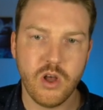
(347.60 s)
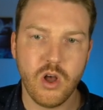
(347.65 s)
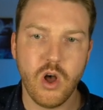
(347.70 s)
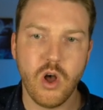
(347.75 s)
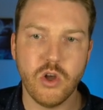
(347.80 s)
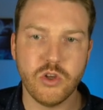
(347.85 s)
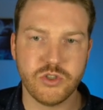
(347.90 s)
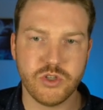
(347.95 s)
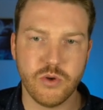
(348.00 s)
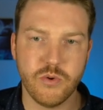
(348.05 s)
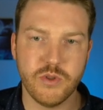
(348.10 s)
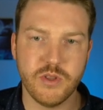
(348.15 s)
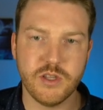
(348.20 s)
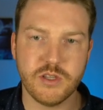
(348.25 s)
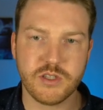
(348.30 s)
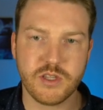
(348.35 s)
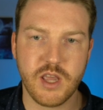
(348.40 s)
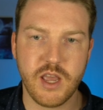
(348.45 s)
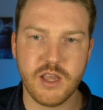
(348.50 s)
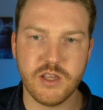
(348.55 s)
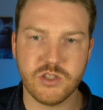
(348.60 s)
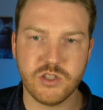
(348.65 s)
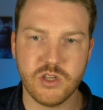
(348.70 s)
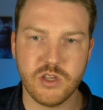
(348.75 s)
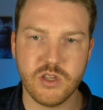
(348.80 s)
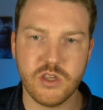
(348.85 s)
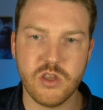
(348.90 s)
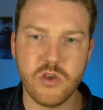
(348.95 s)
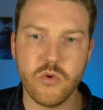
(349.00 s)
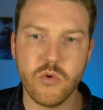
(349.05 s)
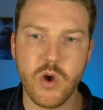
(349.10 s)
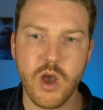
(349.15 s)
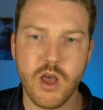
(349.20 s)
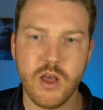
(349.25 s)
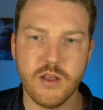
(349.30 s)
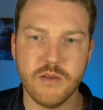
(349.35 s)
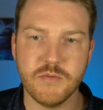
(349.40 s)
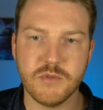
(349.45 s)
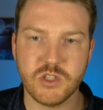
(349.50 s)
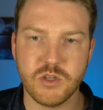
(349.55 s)
Also, in this case, you
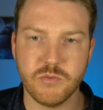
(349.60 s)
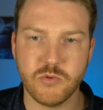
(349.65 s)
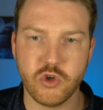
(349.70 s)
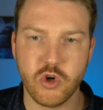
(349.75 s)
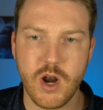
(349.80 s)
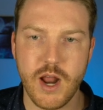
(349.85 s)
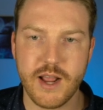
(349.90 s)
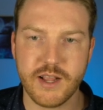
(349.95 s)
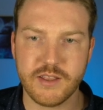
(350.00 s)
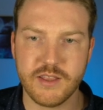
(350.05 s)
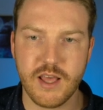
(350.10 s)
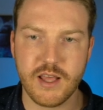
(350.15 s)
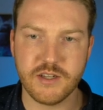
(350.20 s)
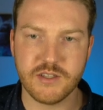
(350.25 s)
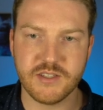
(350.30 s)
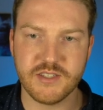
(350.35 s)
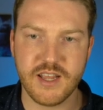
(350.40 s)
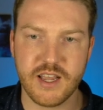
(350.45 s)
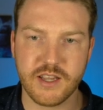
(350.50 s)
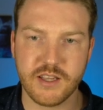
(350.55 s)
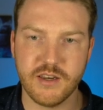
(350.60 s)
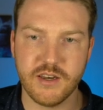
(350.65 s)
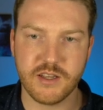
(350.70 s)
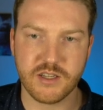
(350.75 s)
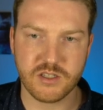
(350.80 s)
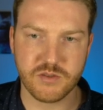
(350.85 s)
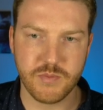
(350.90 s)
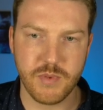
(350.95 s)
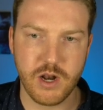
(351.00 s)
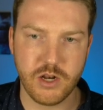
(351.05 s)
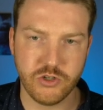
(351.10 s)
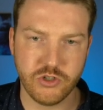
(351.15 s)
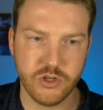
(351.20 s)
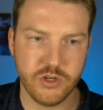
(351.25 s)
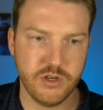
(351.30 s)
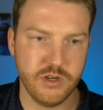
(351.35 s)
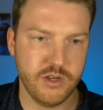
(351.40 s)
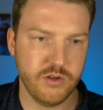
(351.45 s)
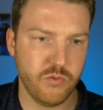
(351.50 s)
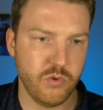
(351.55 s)
subtract that second
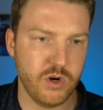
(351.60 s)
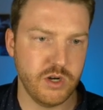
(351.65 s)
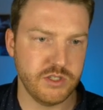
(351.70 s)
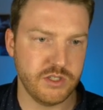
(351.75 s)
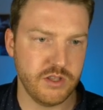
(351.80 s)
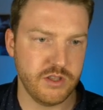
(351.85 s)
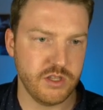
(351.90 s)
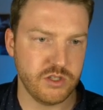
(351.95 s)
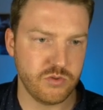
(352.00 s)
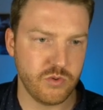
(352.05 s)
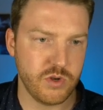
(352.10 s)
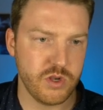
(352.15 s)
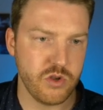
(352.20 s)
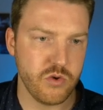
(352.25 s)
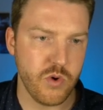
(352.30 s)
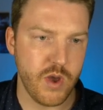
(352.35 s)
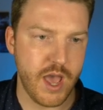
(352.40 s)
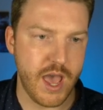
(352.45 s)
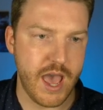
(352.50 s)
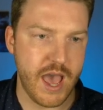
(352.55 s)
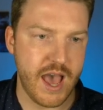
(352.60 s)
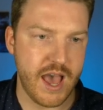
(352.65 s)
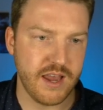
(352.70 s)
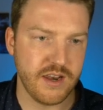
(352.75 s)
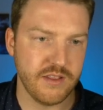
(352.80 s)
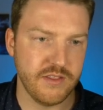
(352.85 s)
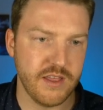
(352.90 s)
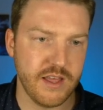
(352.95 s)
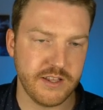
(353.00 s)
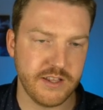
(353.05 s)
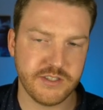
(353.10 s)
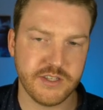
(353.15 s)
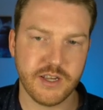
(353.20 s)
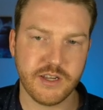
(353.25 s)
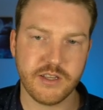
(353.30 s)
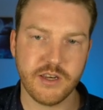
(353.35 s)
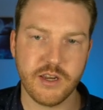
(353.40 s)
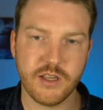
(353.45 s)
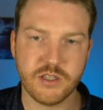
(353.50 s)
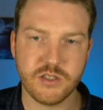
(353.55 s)
expression, whereas in this one, you added that
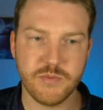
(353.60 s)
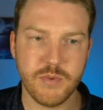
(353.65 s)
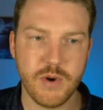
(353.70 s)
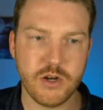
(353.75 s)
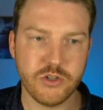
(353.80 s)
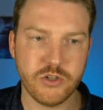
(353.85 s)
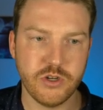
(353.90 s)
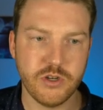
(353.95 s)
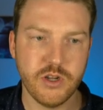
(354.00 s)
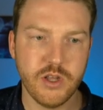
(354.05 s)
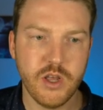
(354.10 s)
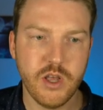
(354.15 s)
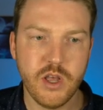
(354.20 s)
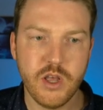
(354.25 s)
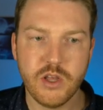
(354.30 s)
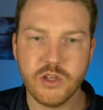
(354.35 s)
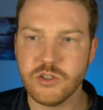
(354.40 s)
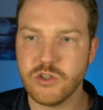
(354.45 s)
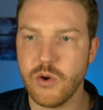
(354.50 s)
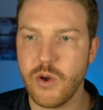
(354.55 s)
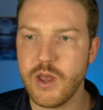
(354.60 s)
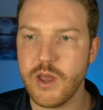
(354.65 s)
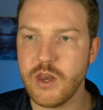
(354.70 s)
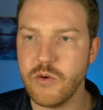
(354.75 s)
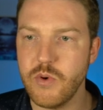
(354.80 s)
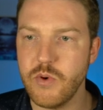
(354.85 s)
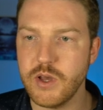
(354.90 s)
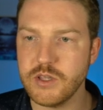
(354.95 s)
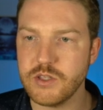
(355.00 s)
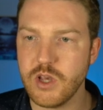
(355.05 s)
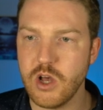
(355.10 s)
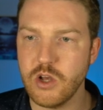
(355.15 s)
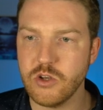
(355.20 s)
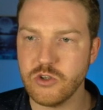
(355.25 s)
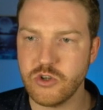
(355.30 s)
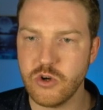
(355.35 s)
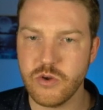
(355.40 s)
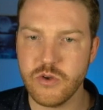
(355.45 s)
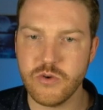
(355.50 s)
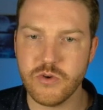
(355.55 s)
second expression. So anyways, I'll
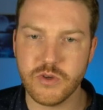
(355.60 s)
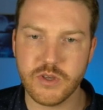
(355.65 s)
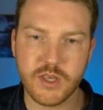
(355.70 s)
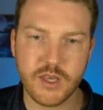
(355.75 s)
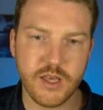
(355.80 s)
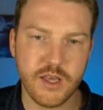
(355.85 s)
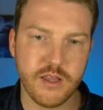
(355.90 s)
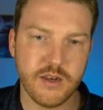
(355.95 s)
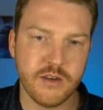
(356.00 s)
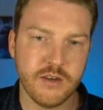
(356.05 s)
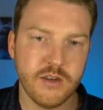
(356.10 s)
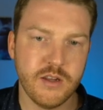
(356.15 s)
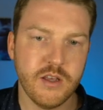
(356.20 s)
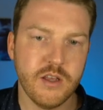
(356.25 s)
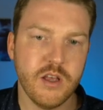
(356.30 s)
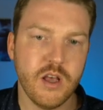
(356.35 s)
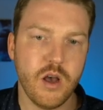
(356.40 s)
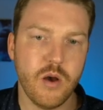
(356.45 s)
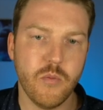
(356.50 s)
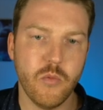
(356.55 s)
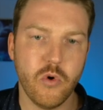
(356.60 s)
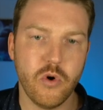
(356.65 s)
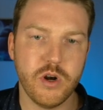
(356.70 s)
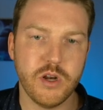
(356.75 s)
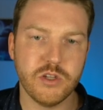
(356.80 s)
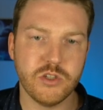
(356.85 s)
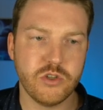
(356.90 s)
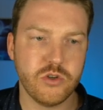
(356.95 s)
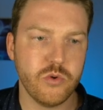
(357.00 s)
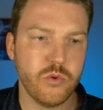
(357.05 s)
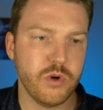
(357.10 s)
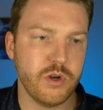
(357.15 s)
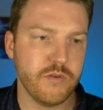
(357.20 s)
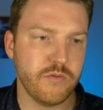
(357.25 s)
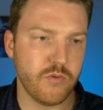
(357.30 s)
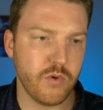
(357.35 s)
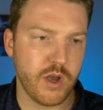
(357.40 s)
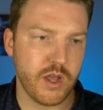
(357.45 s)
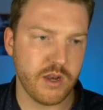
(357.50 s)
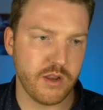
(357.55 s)
show you again a more
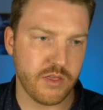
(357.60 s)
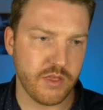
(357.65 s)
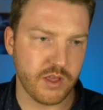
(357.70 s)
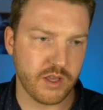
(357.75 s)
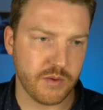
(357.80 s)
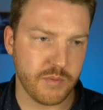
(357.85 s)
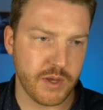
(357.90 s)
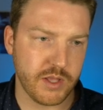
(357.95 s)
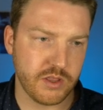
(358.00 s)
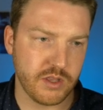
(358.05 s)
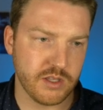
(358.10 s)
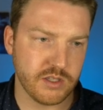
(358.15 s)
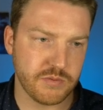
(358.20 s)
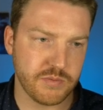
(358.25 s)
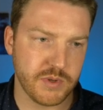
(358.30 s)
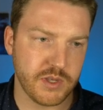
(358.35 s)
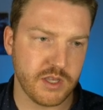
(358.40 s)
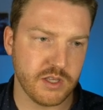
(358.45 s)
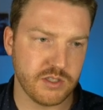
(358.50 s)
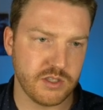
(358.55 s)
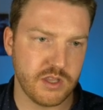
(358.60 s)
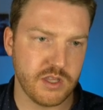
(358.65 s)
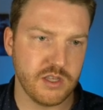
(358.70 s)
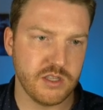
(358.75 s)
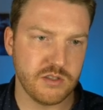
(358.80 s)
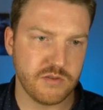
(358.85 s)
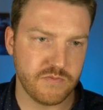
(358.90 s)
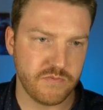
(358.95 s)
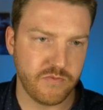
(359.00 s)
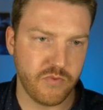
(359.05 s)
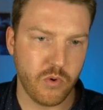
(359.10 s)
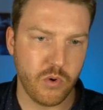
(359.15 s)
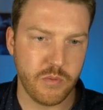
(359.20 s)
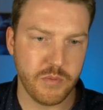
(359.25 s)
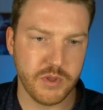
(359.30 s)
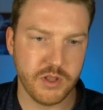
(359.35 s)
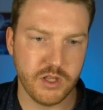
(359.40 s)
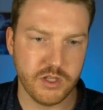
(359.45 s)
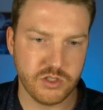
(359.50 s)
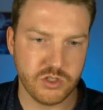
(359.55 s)
intuitive way to think about this, because these
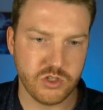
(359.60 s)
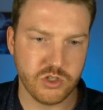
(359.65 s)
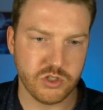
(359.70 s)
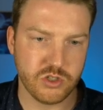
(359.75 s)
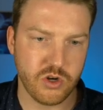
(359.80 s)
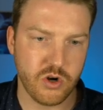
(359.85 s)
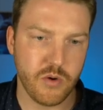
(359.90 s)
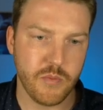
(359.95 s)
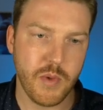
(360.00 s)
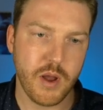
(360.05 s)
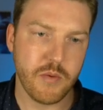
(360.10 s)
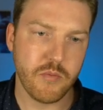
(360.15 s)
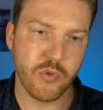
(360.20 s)
formulas just hurt my